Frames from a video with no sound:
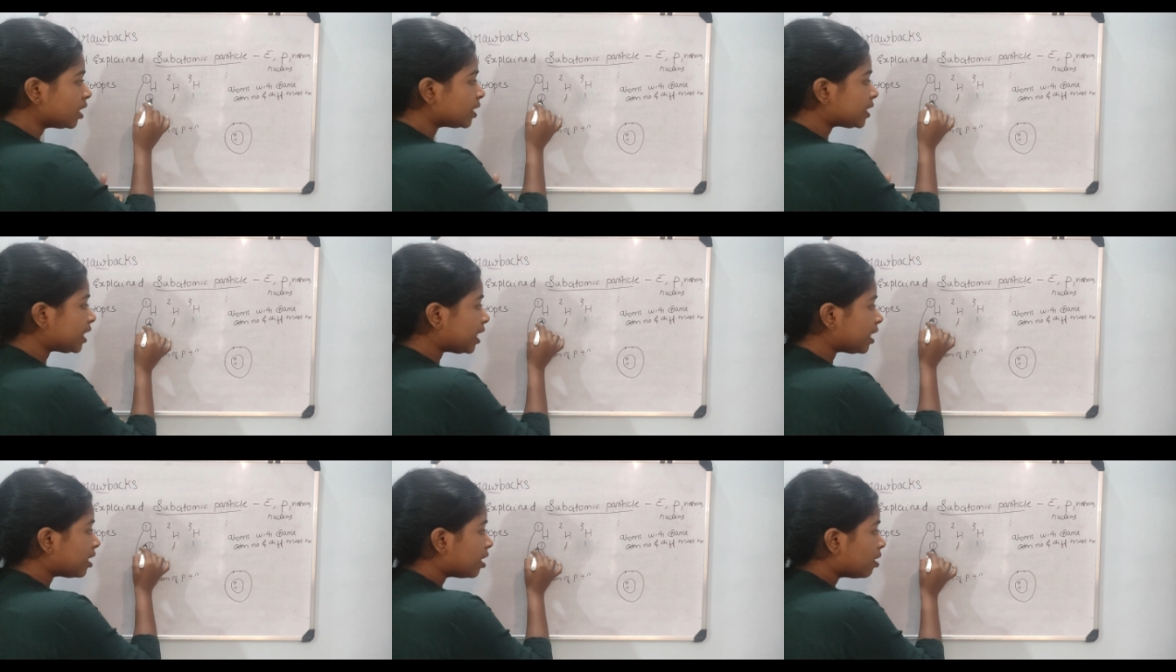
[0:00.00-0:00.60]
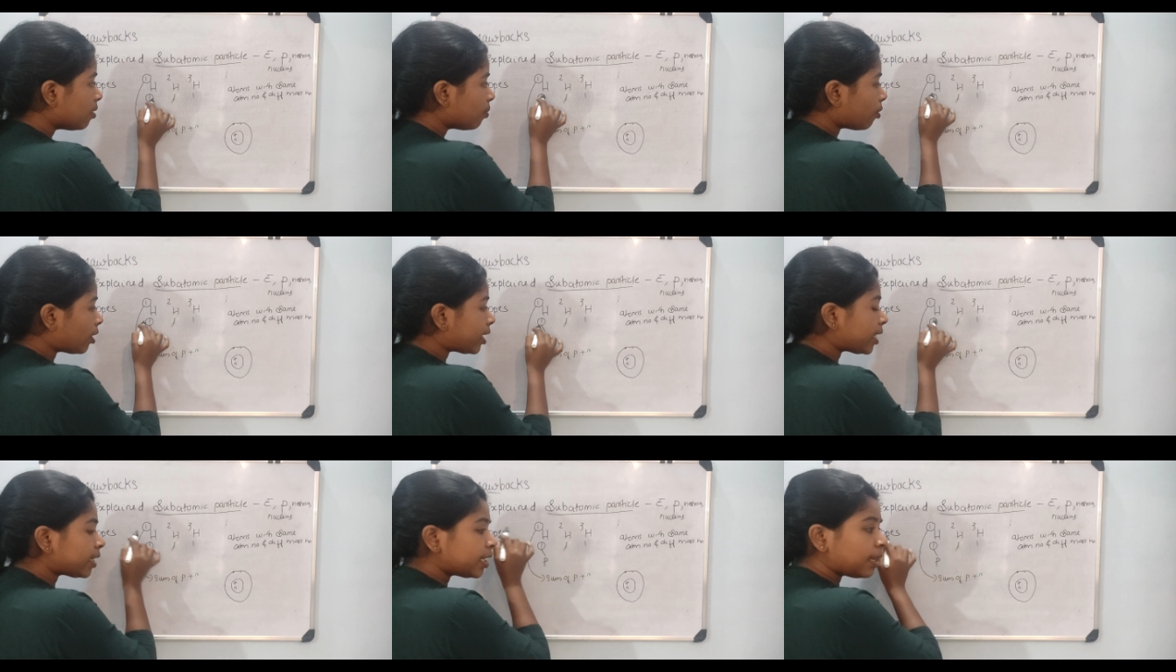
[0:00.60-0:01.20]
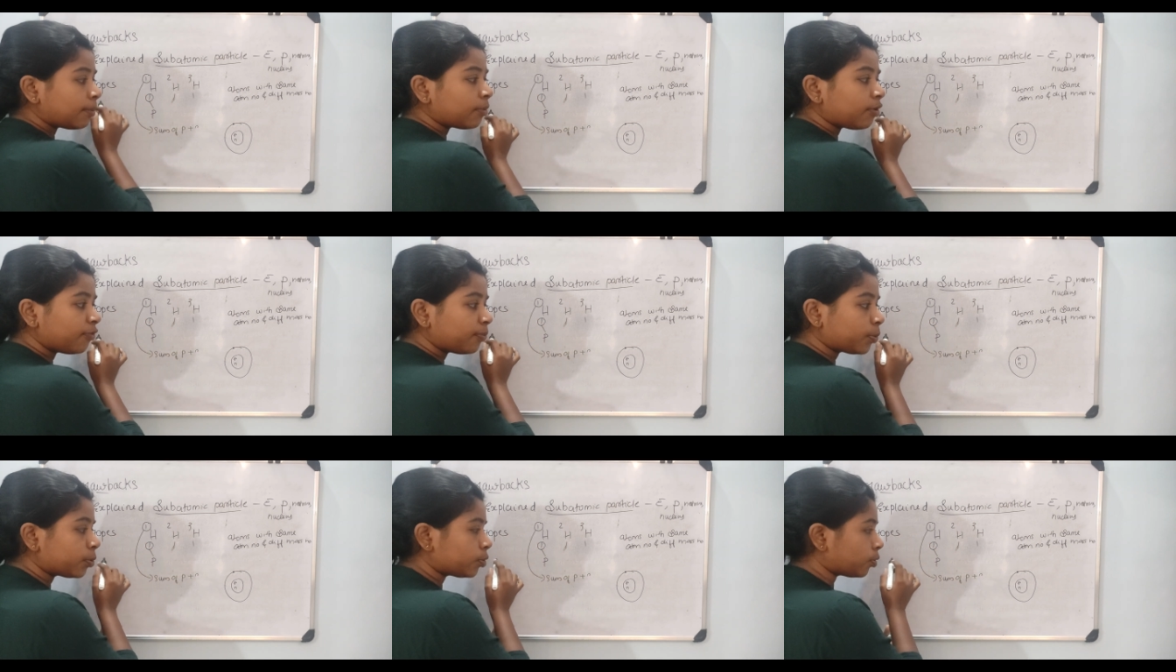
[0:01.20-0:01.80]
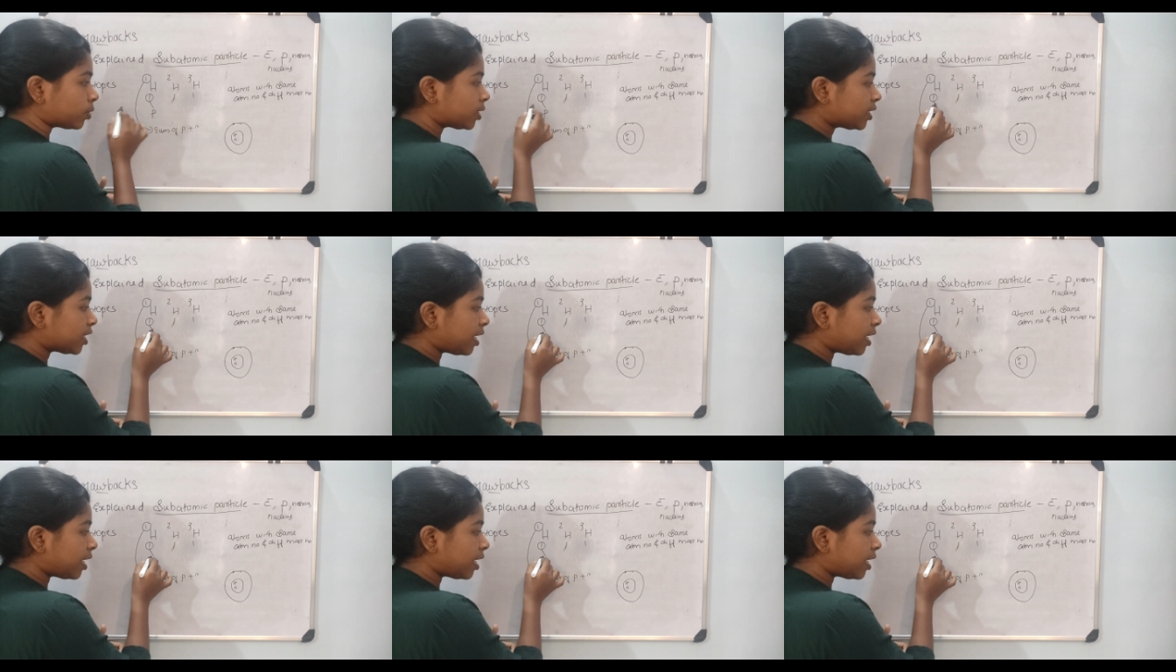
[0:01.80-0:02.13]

See, what are the number of protons?